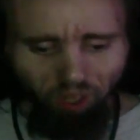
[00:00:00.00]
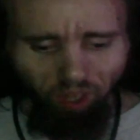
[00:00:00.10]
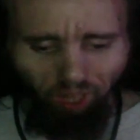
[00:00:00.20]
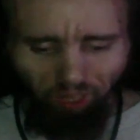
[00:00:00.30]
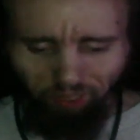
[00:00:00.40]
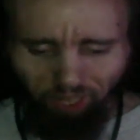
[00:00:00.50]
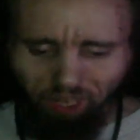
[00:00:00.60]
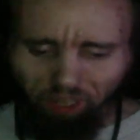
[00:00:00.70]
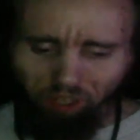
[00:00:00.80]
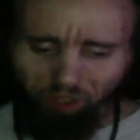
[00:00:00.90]
And
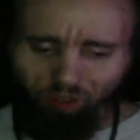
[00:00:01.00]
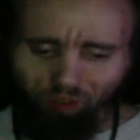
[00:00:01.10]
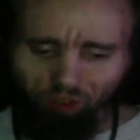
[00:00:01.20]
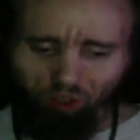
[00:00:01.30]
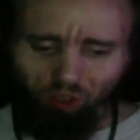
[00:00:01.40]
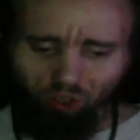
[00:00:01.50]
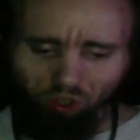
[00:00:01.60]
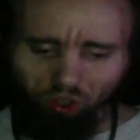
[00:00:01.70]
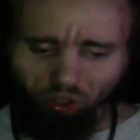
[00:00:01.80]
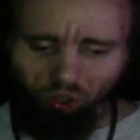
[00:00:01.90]
that is
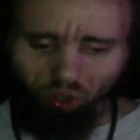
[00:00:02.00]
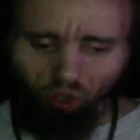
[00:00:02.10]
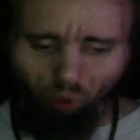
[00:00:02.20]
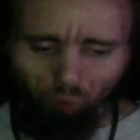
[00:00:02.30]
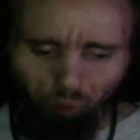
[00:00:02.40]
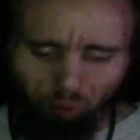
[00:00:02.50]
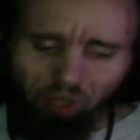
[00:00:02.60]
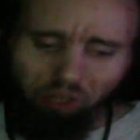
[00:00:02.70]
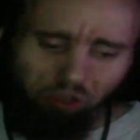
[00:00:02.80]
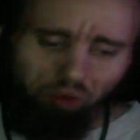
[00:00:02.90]

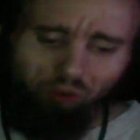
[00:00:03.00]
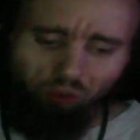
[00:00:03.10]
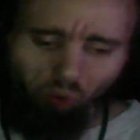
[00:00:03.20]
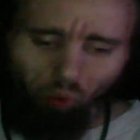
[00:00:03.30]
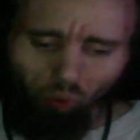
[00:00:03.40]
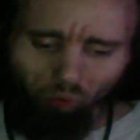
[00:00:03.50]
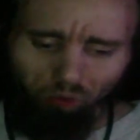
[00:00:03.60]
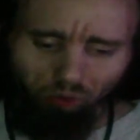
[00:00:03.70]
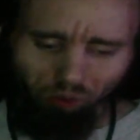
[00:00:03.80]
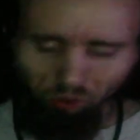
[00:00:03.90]
what you trolls
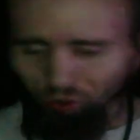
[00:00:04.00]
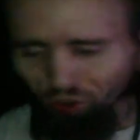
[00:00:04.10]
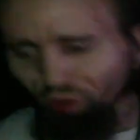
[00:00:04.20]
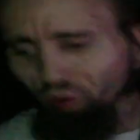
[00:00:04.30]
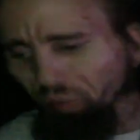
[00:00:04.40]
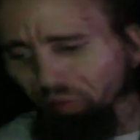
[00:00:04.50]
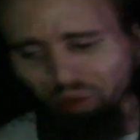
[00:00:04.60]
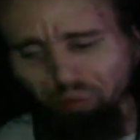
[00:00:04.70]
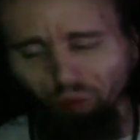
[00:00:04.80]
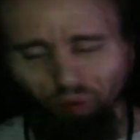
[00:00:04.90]
do to
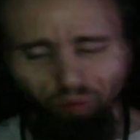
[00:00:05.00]
people.